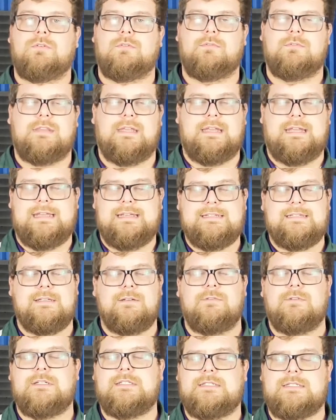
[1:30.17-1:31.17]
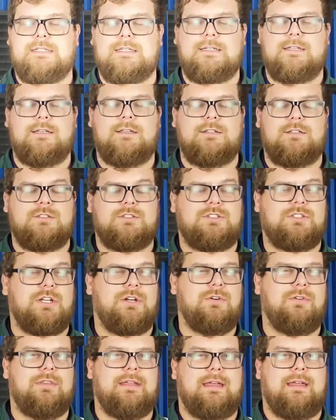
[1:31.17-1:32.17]
The easy one to
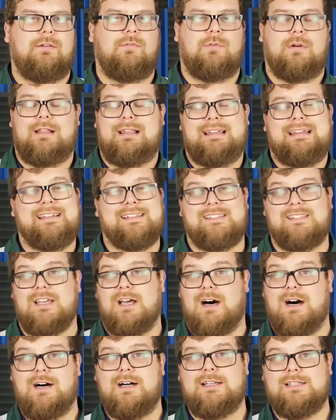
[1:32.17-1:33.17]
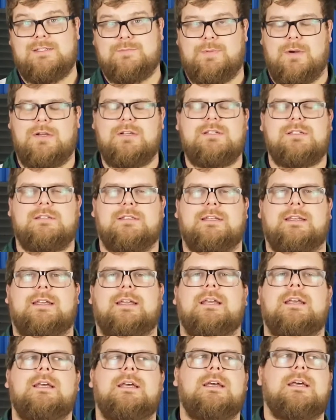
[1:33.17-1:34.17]
show that where it hits us personally
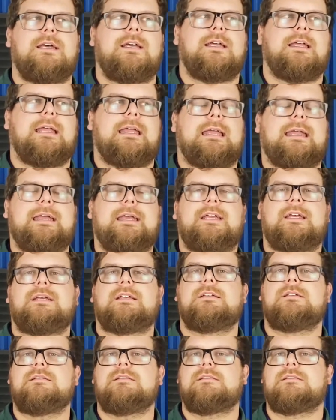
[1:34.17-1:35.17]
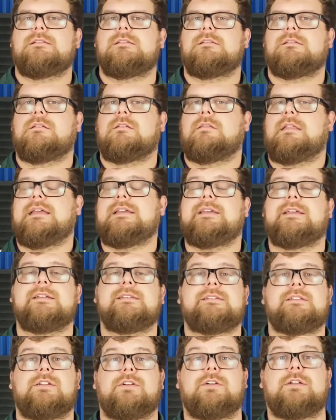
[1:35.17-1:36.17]
is they
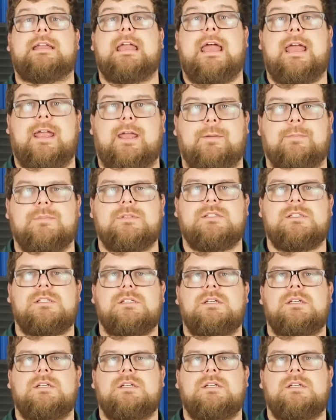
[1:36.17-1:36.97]
consider games.